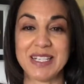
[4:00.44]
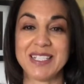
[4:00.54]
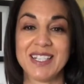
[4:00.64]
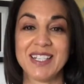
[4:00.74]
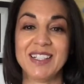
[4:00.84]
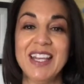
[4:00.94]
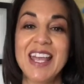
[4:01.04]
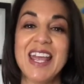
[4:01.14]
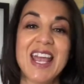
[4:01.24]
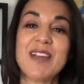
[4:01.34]
to tell.
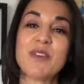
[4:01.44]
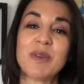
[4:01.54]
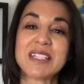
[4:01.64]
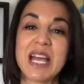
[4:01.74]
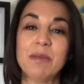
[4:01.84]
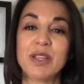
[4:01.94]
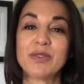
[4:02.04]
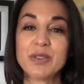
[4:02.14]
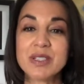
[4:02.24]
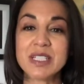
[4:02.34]
Everyone's coming
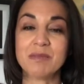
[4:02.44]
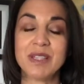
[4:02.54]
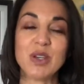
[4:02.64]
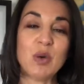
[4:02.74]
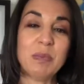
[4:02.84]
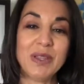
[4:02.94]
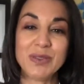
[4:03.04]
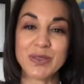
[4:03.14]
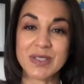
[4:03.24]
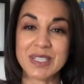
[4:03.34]
through something or been
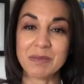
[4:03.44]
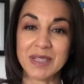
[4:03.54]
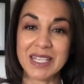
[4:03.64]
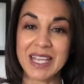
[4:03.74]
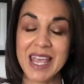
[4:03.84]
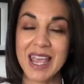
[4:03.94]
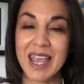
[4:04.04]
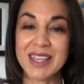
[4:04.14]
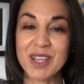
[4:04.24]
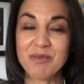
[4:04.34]
through something,
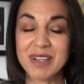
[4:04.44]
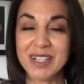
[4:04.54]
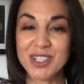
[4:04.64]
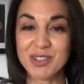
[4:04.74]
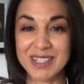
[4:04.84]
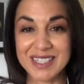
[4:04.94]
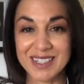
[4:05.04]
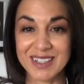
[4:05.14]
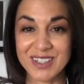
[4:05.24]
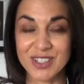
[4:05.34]
and they're really
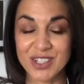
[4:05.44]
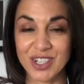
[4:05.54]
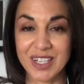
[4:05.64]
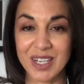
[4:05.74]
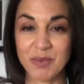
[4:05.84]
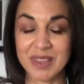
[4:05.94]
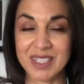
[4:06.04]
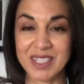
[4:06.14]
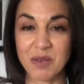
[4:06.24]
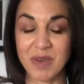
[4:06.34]
treating this journey with
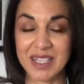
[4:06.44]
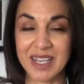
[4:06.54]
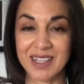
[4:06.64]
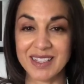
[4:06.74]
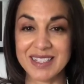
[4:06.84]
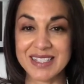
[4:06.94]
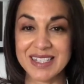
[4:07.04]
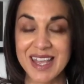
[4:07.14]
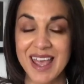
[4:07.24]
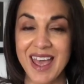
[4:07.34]
the 10 Way
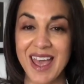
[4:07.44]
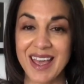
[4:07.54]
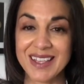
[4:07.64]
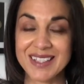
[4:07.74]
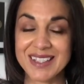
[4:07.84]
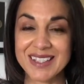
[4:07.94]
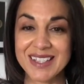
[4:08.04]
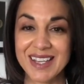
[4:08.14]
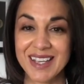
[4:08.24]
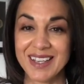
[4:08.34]
necklace
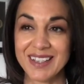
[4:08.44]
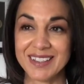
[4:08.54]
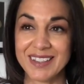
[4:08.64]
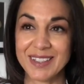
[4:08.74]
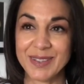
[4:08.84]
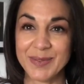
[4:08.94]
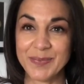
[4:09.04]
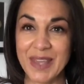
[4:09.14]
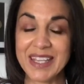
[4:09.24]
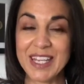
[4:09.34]
as
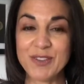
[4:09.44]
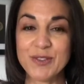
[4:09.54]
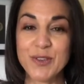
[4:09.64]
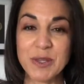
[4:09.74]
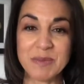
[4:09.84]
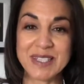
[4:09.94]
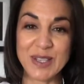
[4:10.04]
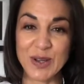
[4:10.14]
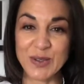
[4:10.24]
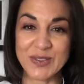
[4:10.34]
a gift for
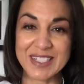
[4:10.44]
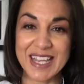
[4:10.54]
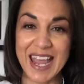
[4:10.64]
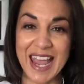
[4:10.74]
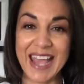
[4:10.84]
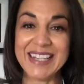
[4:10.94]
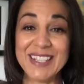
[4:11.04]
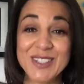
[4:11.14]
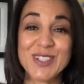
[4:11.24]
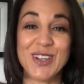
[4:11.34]
themselves. And
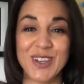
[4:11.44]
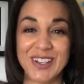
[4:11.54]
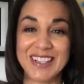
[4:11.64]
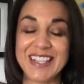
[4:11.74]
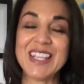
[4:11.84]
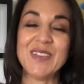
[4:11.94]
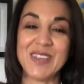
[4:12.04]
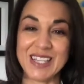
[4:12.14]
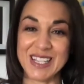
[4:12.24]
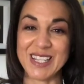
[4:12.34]
in turn, they're
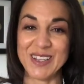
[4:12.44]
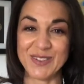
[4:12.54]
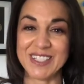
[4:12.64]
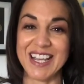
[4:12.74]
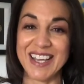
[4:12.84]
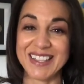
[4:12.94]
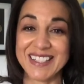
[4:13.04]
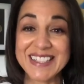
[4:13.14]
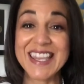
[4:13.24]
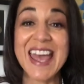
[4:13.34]
giving a gift to
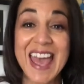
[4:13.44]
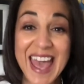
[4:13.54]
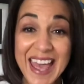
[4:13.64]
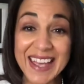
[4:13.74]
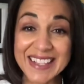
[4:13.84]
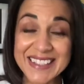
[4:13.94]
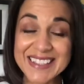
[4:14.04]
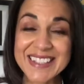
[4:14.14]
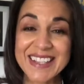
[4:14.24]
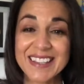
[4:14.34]
others
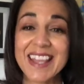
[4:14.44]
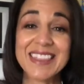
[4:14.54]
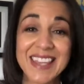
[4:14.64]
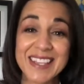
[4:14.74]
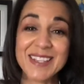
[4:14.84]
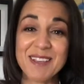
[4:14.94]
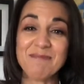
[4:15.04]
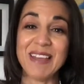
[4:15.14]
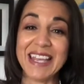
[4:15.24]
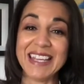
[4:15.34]
and they're
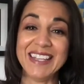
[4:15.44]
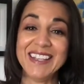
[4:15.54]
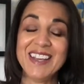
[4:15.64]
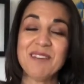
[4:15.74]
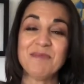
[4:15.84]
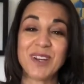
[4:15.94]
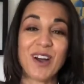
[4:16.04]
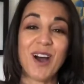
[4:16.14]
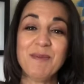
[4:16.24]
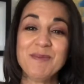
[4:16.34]
thanking me, but
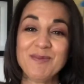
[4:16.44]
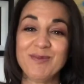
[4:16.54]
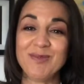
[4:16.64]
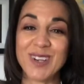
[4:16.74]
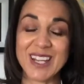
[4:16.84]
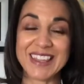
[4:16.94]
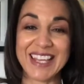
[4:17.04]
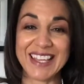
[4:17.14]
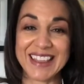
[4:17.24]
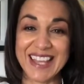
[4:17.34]
I'm want to
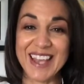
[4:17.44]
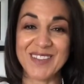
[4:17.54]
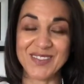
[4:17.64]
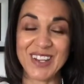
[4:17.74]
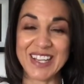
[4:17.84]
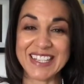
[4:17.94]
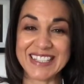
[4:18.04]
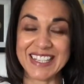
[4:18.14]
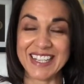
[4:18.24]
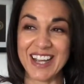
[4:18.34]
thank them
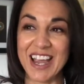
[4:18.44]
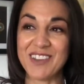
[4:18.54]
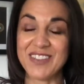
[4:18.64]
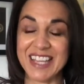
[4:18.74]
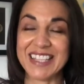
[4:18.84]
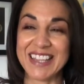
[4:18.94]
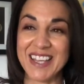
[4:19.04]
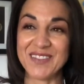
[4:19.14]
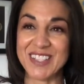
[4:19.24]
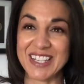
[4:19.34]
like i have thanked
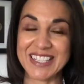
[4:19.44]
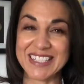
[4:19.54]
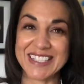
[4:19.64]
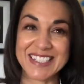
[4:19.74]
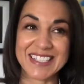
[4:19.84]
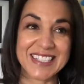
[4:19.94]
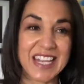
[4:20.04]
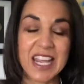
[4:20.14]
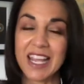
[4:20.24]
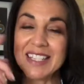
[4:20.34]
them like it's just
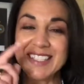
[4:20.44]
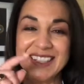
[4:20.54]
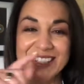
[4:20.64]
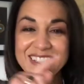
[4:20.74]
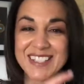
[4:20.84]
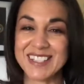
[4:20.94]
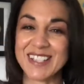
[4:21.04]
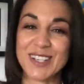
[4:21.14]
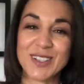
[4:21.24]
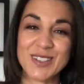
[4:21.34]
it's it's this
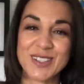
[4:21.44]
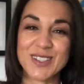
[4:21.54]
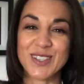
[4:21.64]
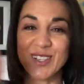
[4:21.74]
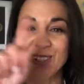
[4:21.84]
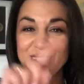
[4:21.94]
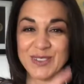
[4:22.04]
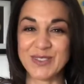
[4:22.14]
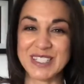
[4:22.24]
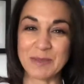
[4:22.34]
little circle
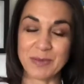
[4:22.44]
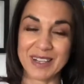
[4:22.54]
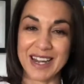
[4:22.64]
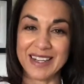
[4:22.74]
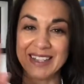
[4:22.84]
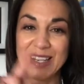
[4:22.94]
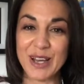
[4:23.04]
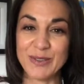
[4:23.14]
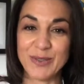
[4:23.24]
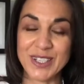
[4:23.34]
of reciprocating
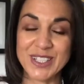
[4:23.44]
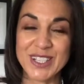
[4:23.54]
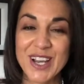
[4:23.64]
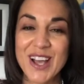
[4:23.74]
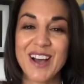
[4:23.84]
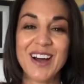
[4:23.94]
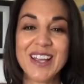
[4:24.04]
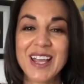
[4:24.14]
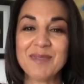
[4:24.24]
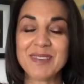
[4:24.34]
love which i
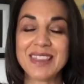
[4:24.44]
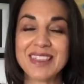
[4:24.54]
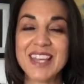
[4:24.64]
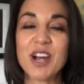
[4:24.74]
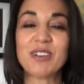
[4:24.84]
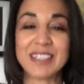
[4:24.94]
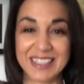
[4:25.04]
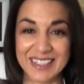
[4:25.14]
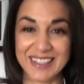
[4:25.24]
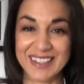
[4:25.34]
am
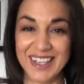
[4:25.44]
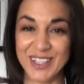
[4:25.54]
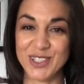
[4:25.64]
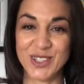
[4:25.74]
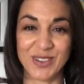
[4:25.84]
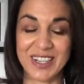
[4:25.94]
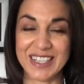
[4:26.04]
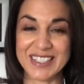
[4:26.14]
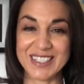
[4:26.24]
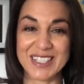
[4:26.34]
thoroughly
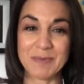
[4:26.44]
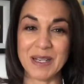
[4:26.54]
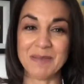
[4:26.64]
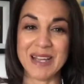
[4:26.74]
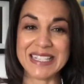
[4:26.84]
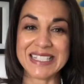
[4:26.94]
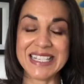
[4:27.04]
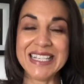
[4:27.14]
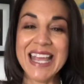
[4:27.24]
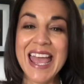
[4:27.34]
enjoying it's just been
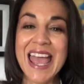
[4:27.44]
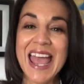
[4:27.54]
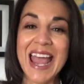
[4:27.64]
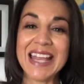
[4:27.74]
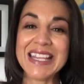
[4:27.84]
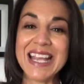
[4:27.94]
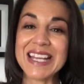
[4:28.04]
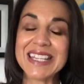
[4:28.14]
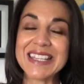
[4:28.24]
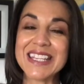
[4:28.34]
amazing and the
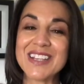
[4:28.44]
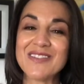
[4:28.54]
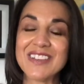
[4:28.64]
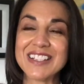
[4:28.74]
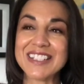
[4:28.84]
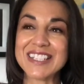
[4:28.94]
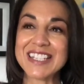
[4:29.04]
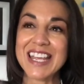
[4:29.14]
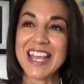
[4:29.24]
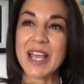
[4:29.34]
other thing
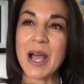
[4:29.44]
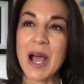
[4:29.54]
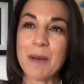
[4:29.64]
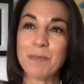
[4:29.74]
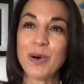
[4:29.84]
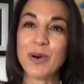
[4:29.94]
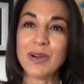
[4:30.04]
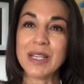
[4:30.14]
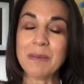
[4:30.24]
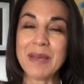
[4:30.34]
was uh,
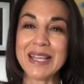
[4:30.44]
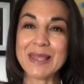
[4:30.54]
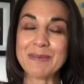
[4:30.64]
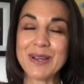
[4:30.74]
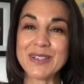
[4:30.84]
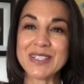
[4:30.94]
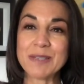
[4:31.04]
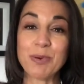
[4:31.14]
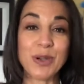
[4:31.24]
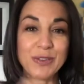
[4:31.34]
paula made the
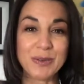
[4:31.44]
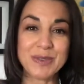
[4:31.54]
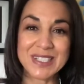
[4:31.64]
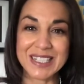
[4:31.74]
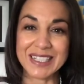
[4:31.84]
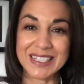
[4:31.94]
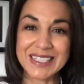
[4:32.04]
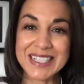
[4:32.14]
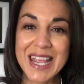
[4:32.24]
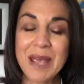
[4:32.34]
most paula from new
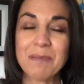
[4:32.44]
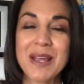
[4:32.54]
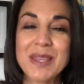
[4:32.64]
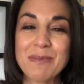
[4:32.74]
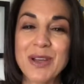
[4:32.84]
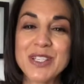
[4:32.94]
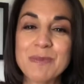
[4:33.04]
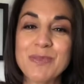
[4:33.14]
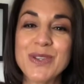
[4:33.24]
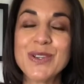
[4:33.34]
zealand made the
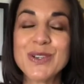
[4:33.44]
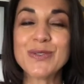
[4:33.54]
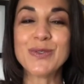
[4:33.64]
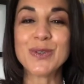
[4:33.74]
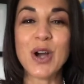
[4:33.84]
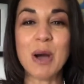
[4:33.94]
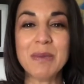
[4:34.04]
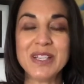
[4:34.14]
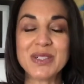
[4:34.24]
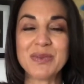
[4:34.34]
most beautiful
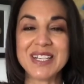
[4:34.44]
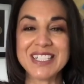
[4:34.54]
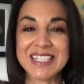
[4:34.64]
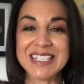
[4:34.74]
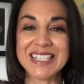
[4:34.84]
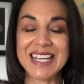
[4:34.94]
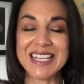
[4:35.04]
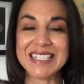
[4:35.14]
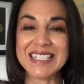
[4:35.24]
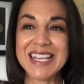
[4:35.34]
comment where she
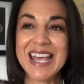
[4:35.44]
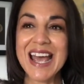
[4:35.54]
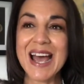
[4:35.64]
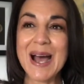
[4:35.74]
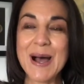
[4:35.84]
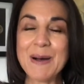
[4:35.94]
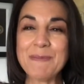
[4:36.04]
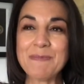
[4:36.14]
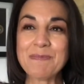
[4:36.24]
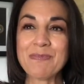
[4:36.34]
said
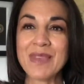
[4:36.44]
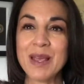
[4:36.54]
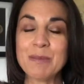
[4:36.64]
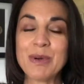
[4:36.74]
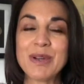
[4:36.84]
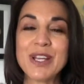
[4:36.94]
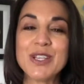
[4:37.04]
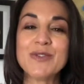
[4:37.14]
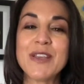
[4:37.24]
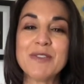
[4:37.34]
um, maria
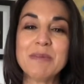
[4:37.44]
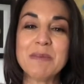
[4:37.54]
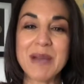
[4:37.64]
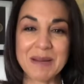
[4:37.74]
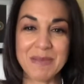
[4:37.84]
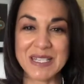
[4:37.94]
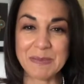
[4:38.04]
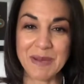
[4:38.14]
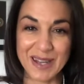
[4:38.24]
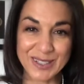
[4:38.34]
you've given me back my
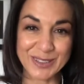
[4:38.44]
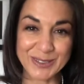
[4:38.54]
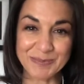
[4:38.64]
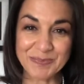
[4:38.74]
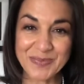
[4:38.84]
sparkle